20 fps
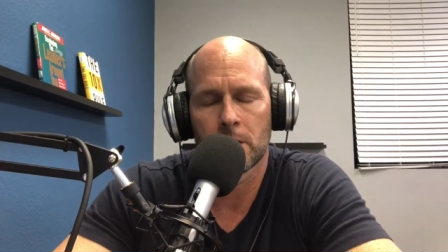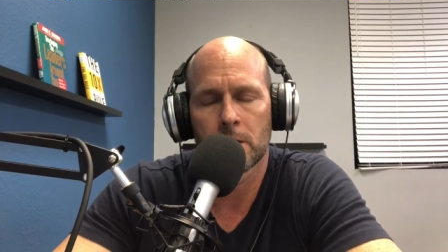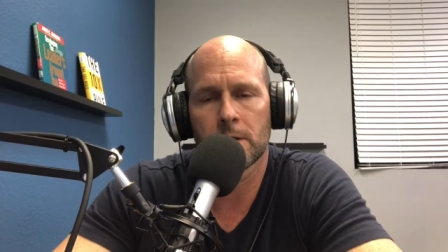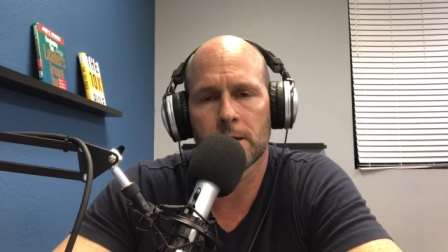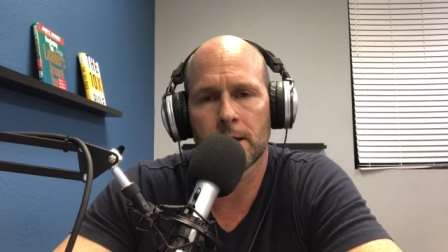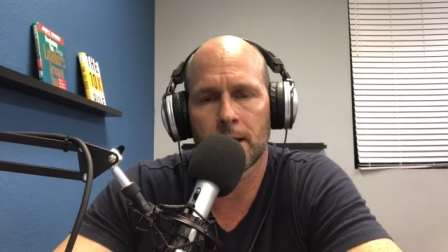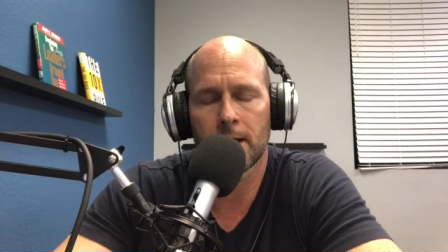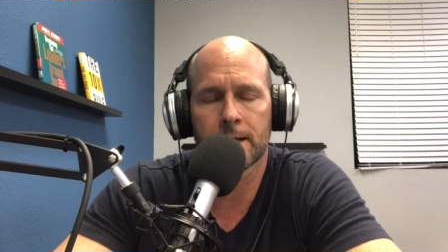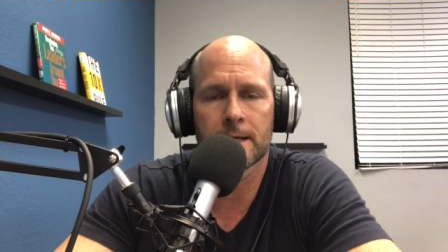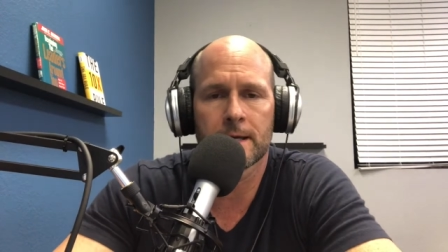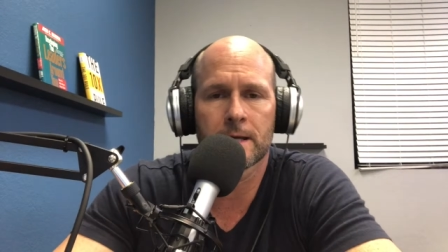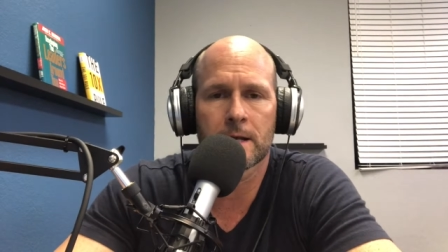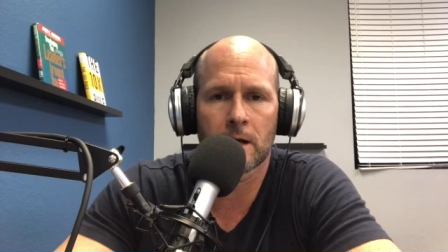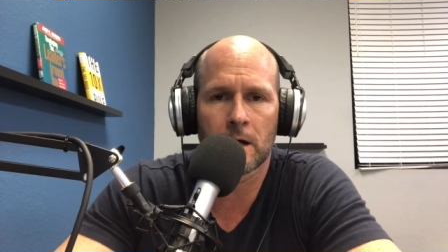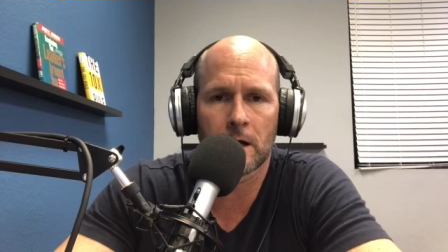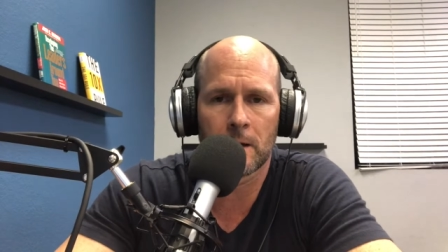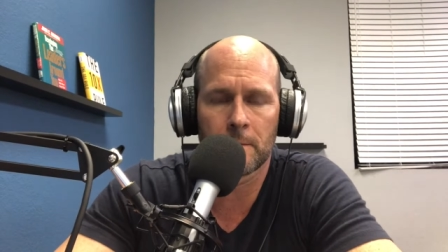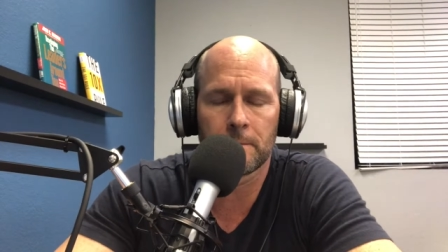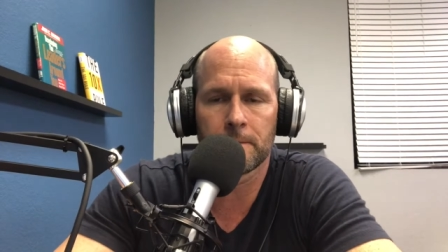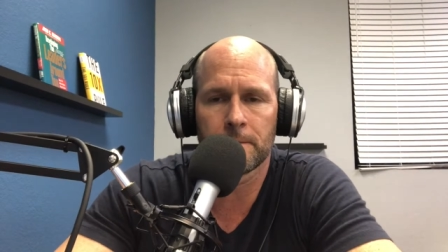Yeah, I get
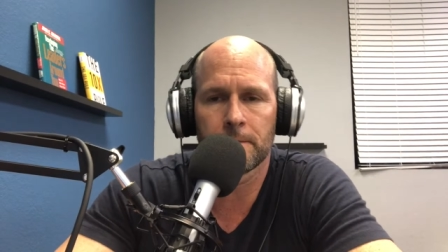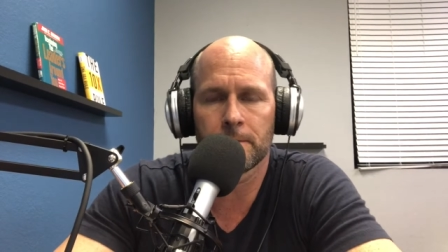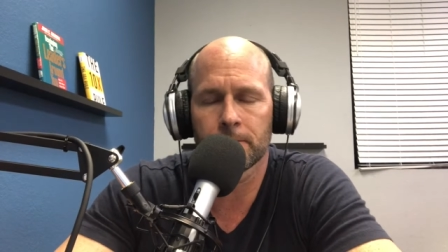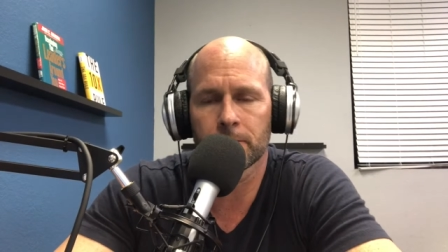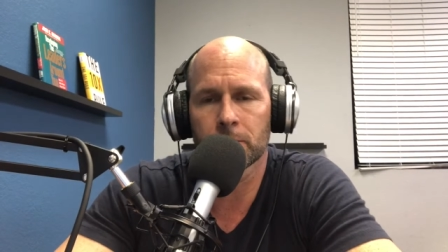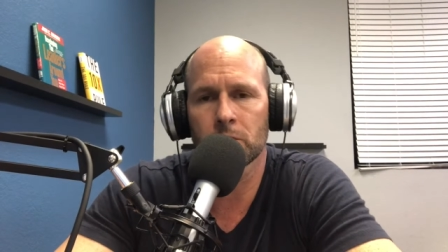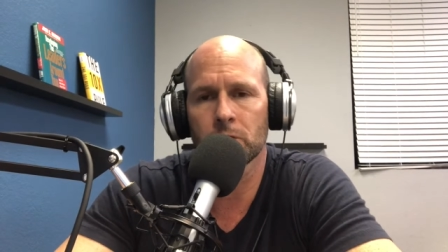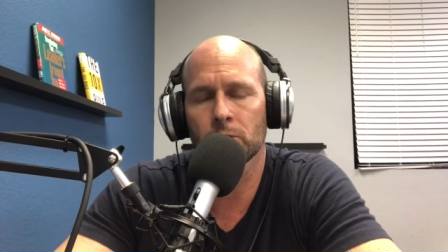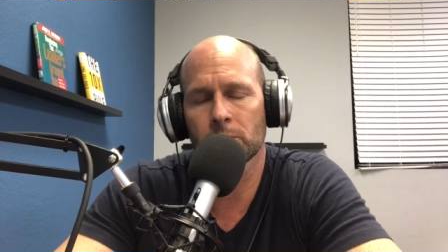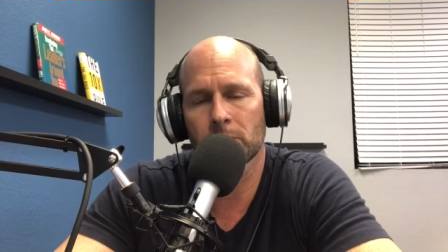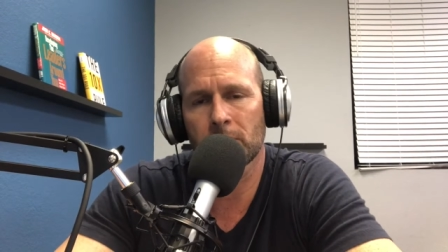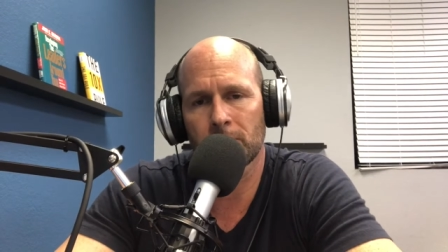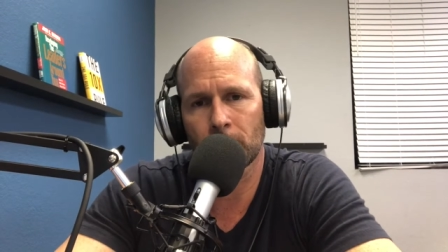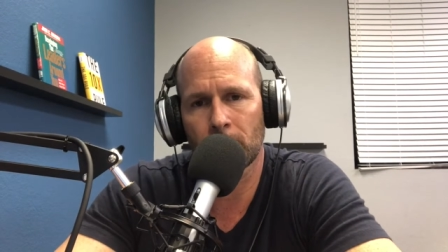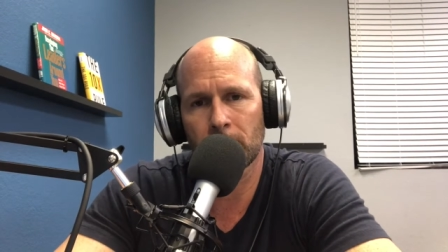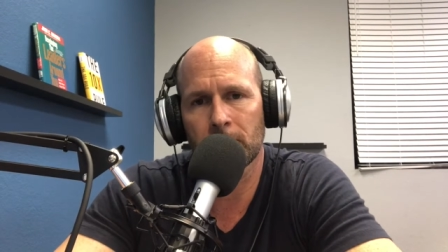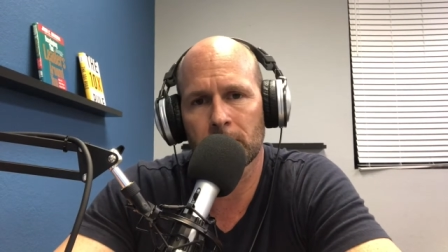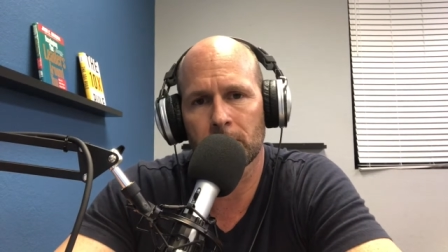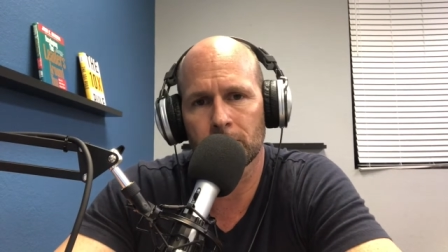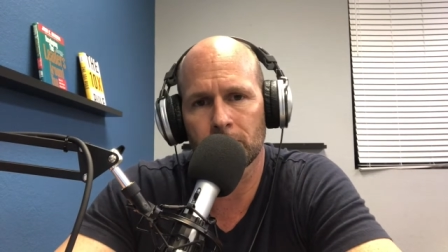up, do whatever
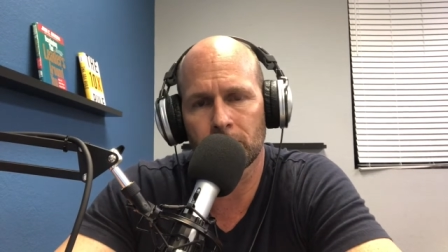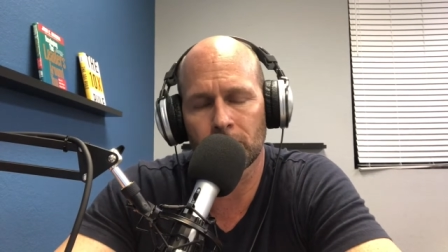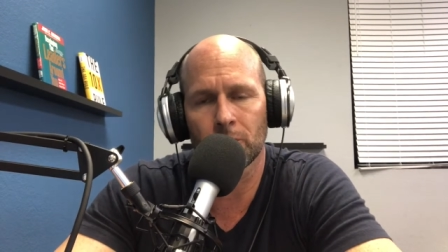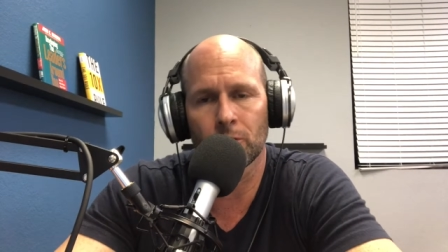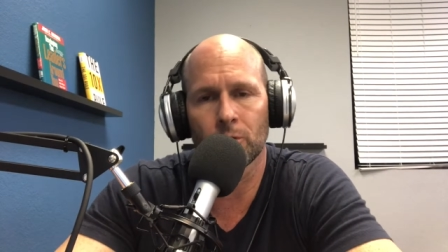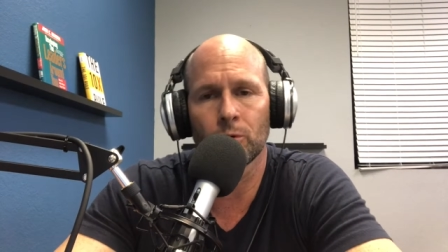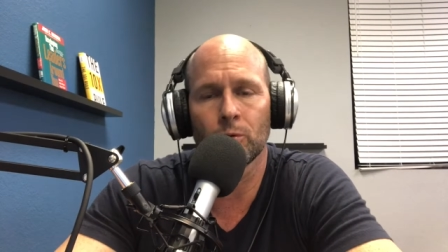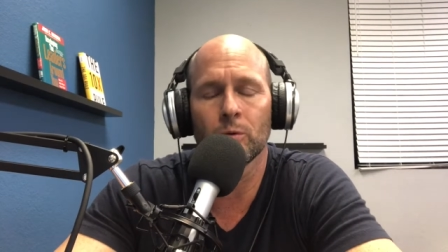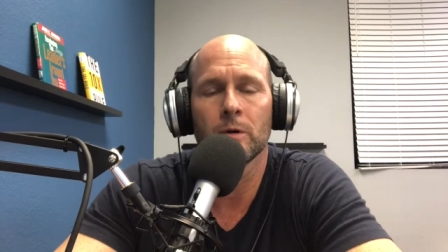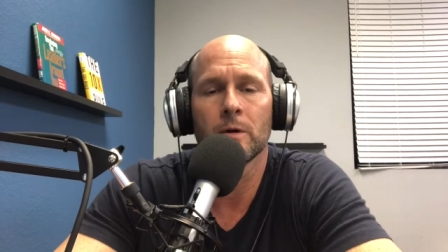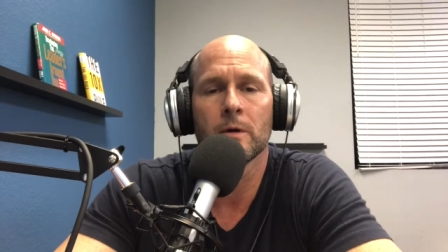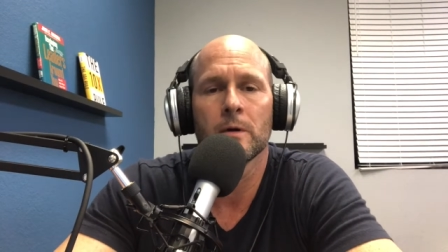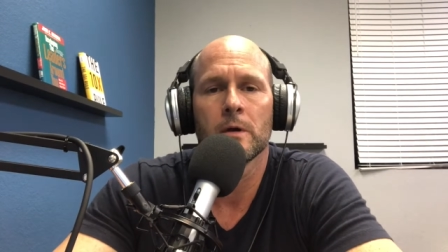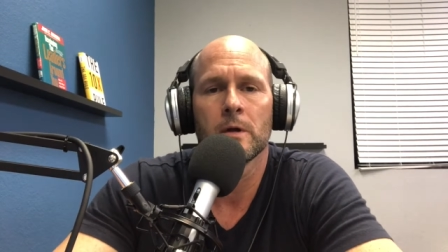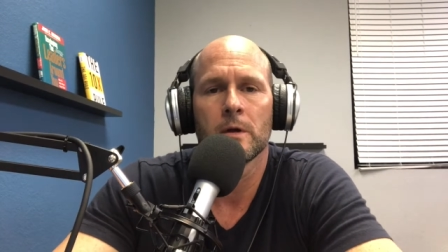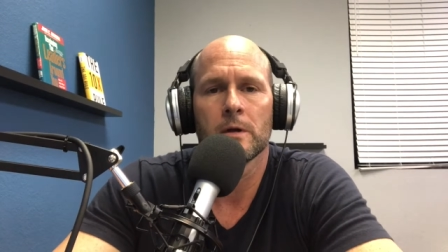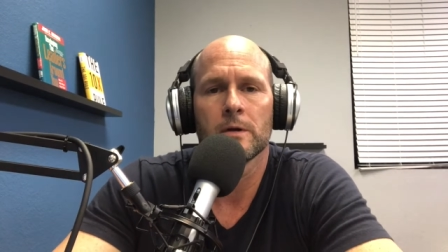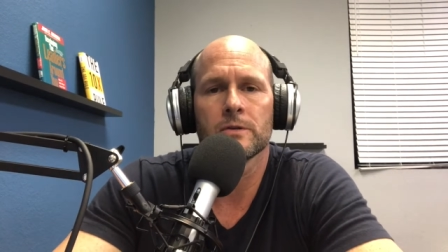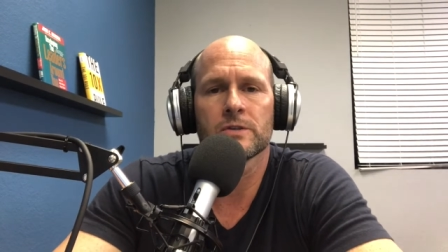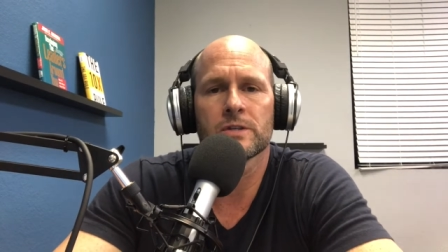I got to do,
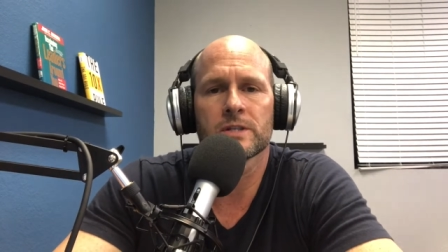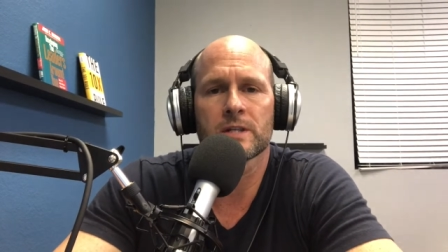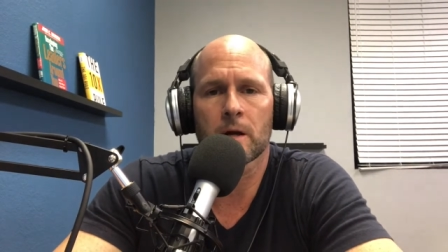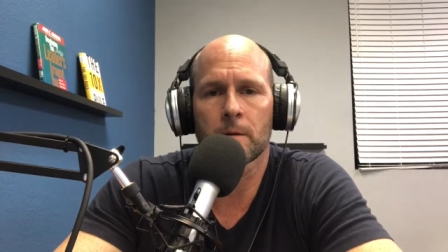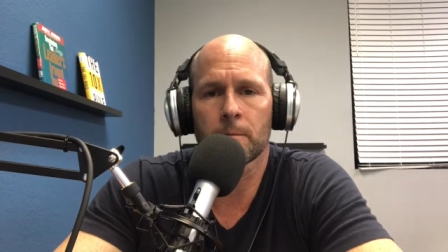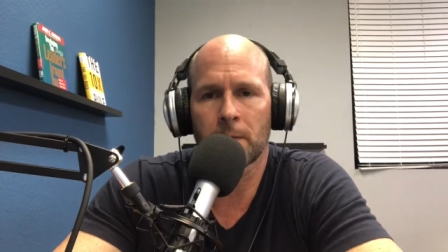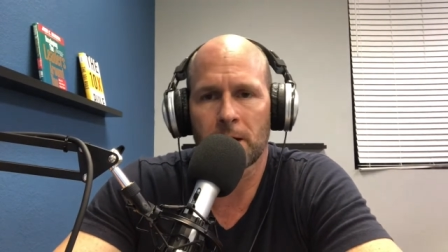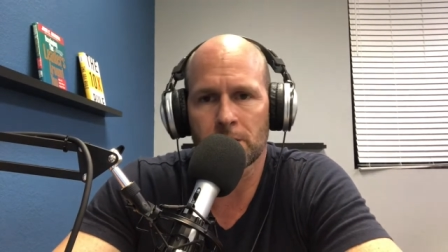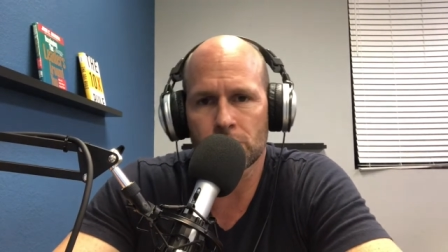start my